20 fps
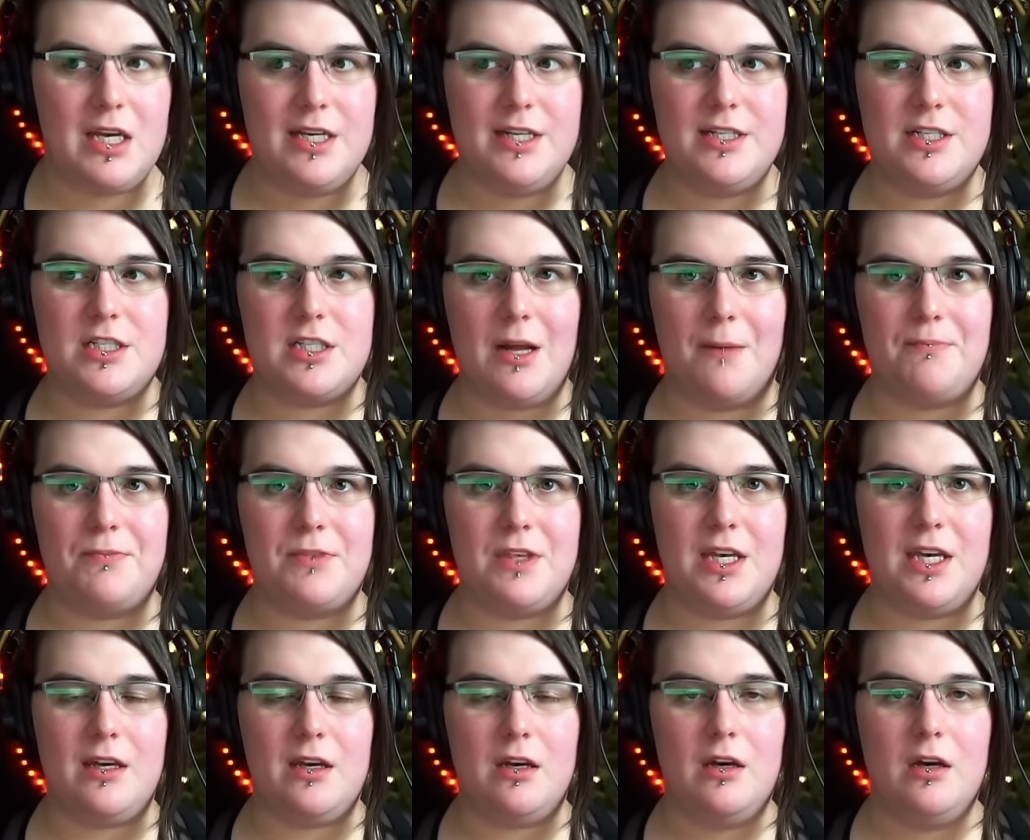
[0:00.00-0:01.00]
is
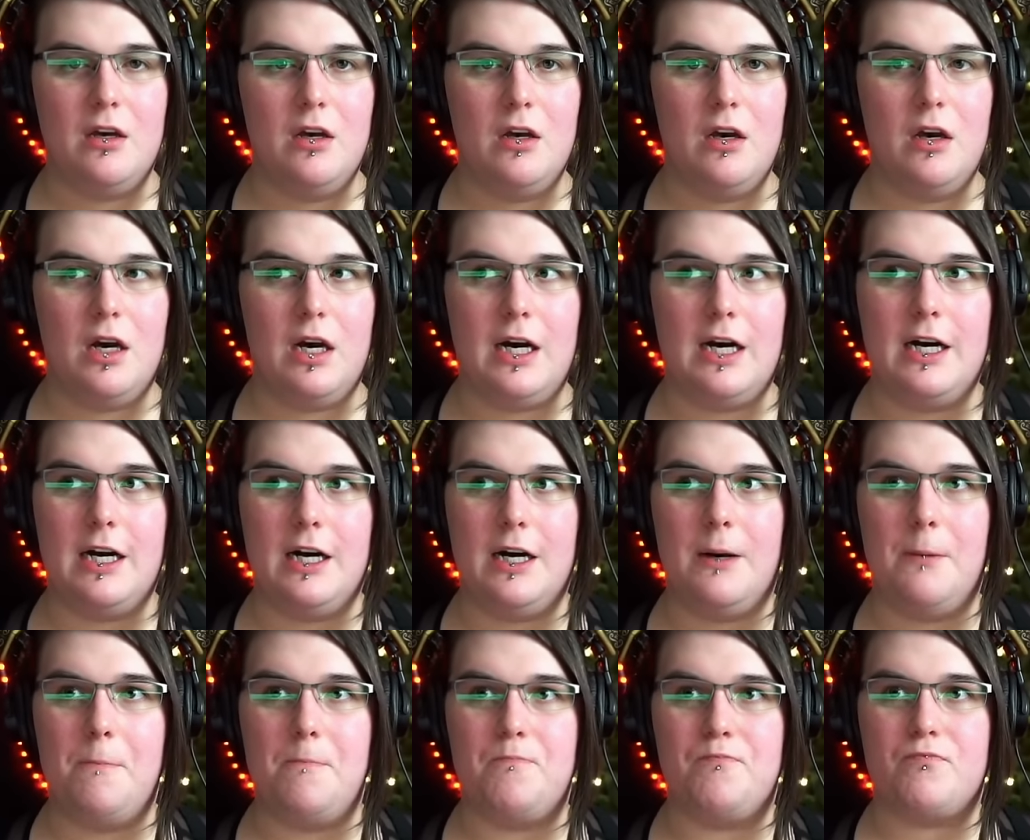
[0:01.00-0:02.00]
something
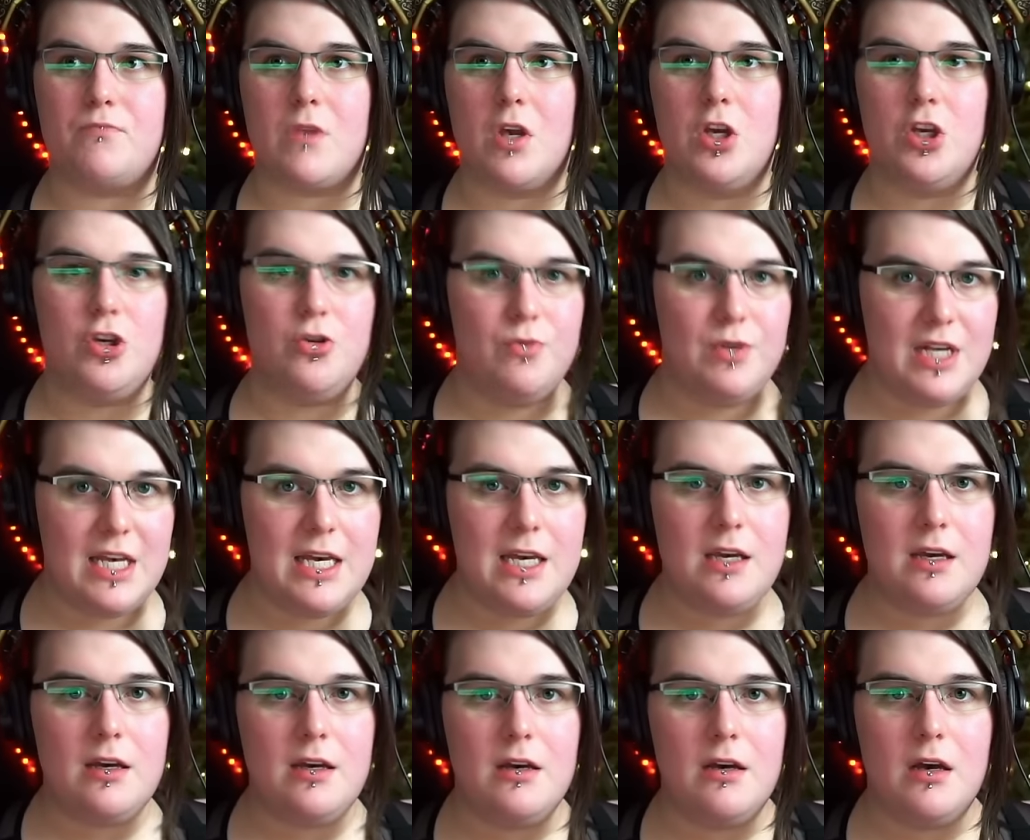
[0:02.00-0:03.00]
um,
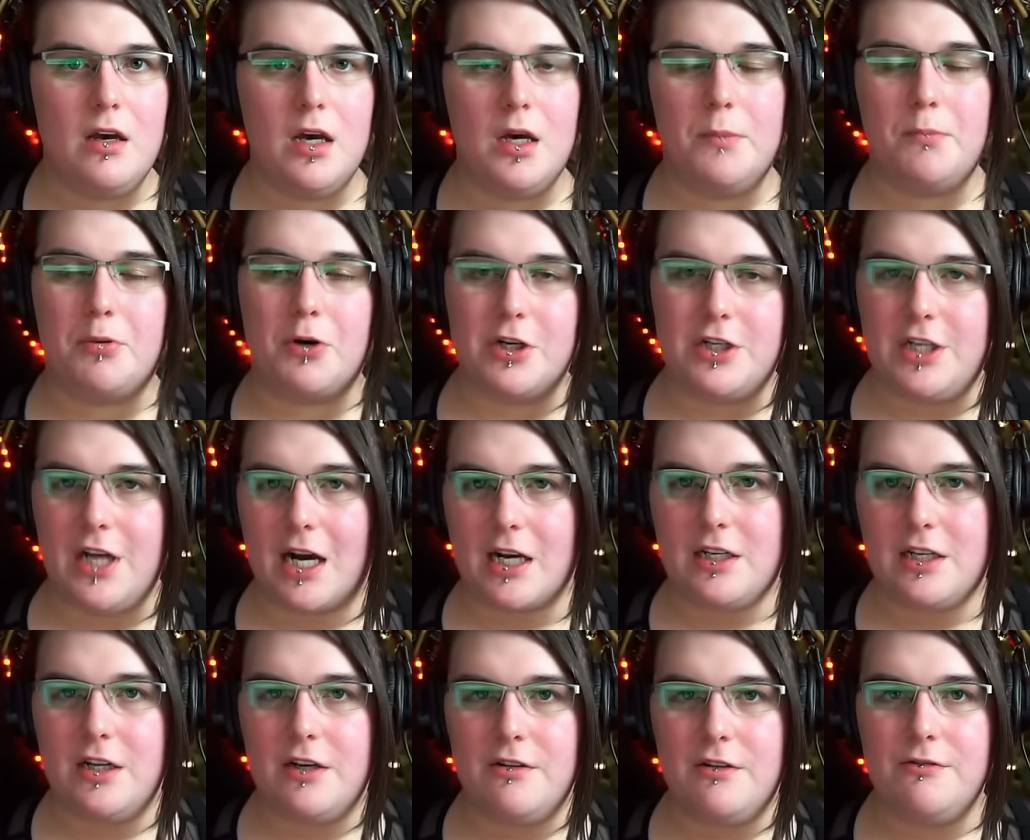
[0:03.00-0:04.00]
unique,
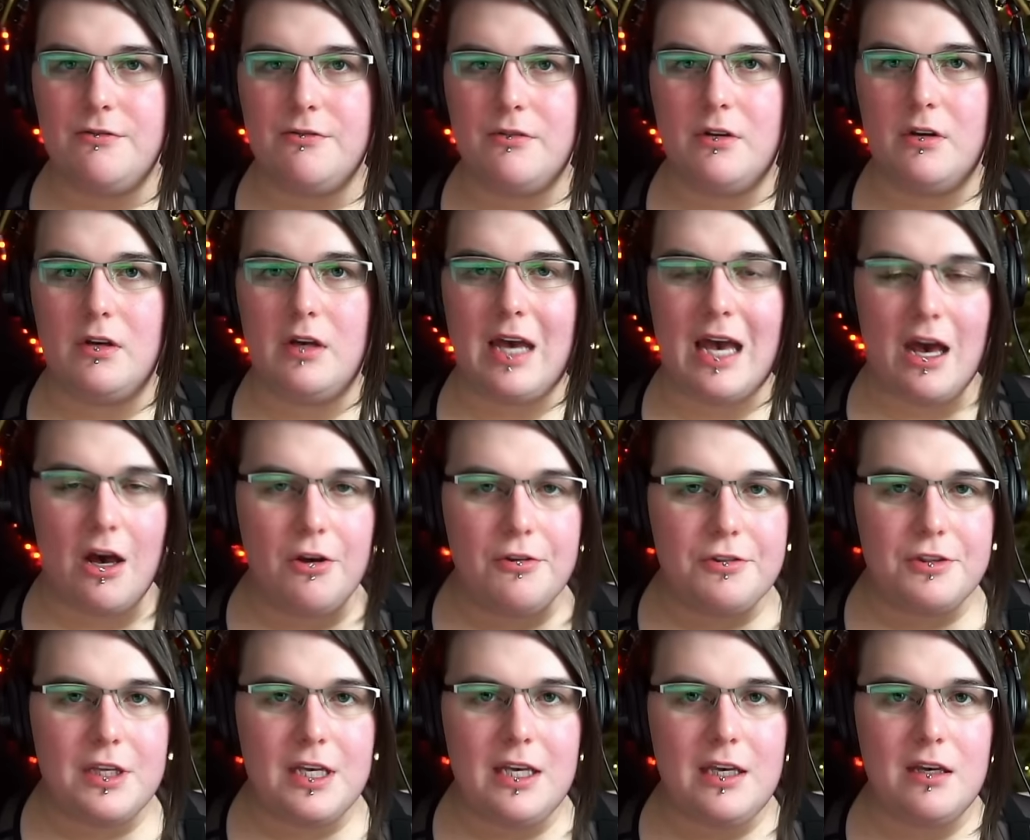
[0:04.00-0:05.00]
productive,
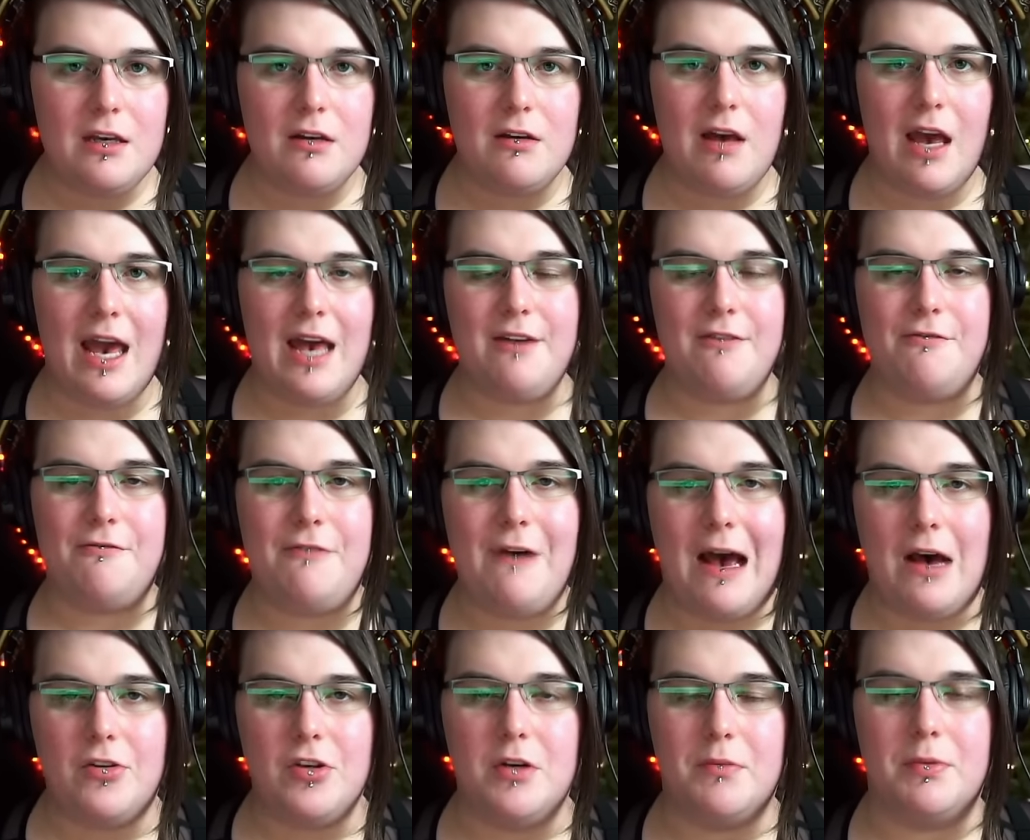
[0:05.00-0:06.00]
healthy, and
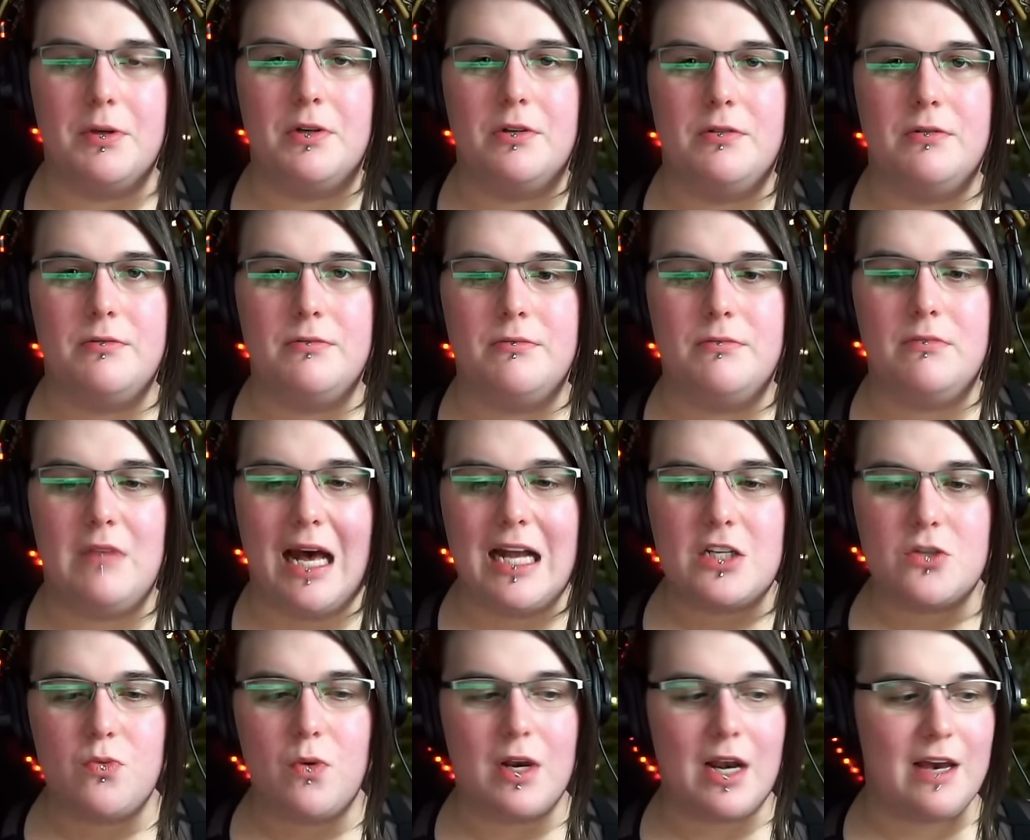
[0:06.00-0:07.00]
valuable.
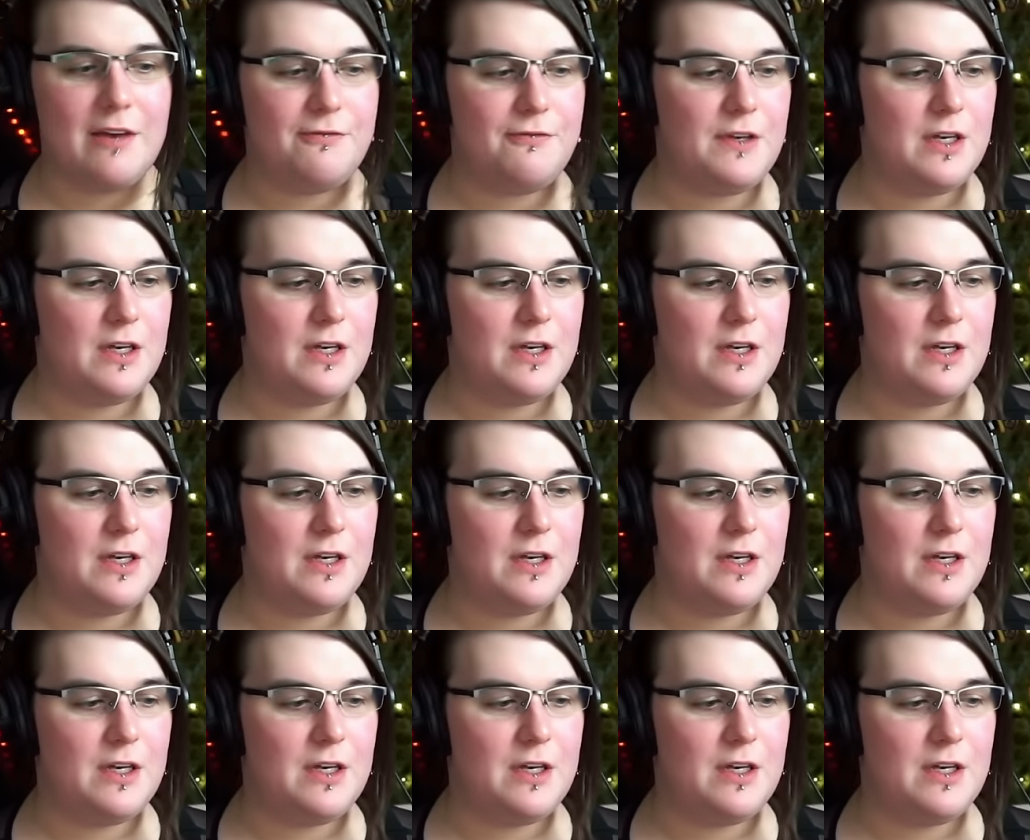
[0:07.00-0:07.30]
That's what I